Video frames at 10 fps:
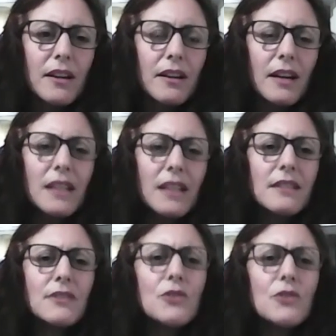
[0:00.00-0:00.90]

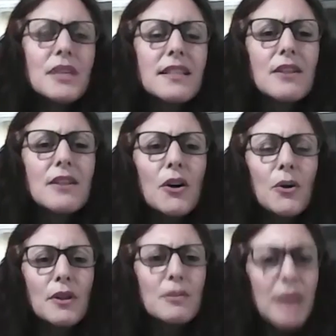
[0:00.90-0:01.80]
And doing so,
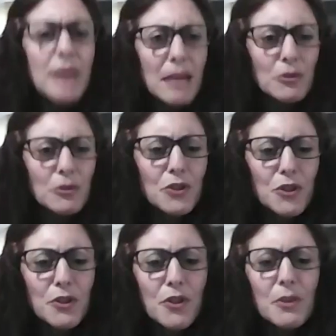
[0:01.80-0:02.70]
to be able to do
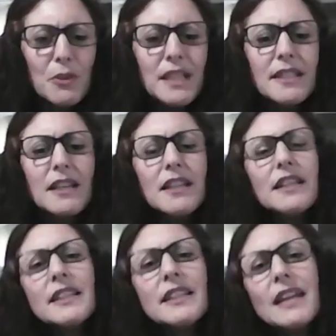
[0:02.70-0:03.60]
so, we need to
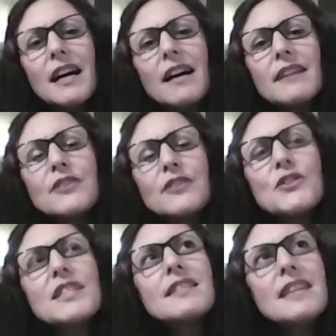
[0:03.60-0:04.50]
learn to
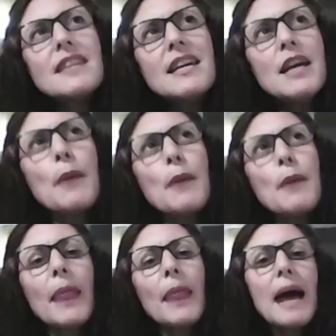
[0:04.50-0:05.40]
see
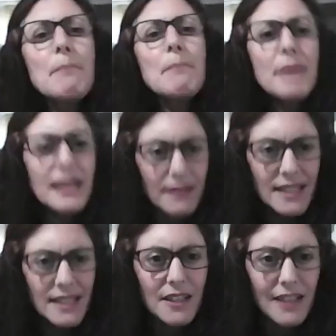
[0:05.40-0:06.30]
and make
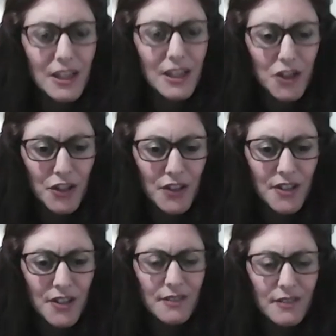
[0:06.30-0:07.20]
these
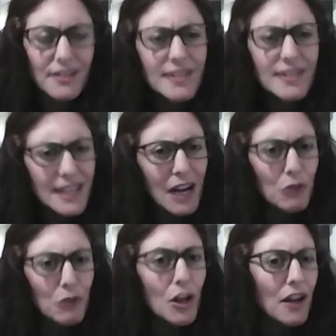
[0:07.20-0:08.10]
connections, to see how
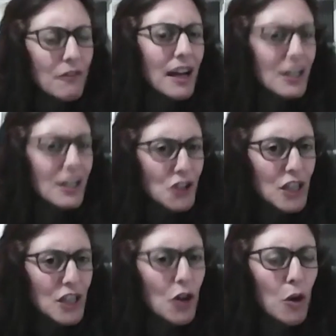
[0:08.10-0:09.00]
life
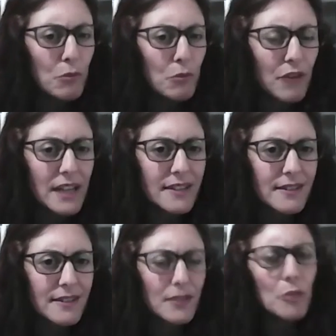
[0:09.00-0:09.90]
actually
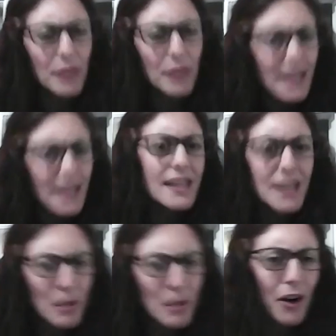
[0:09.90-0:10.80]
operates, not by taking
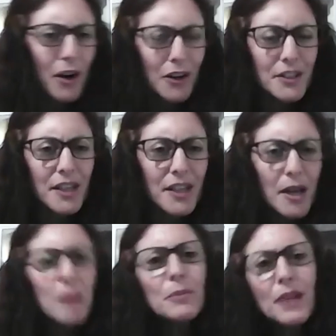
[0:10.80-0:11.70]
it apart,
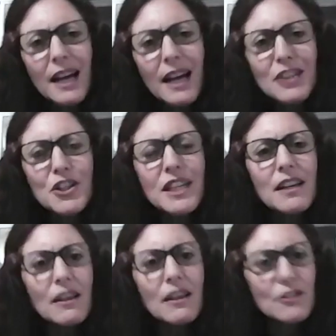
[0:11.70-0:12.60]
but
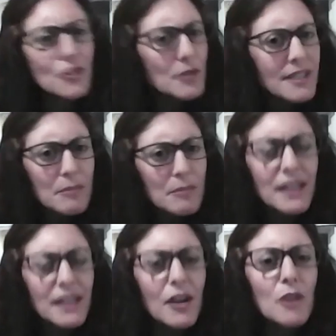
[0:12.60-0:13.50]
actually to
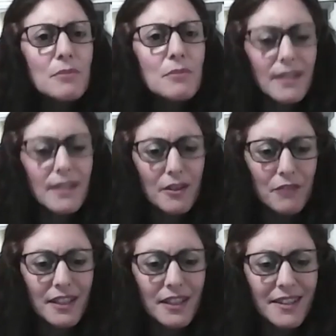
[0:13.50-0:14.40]
simply observe it.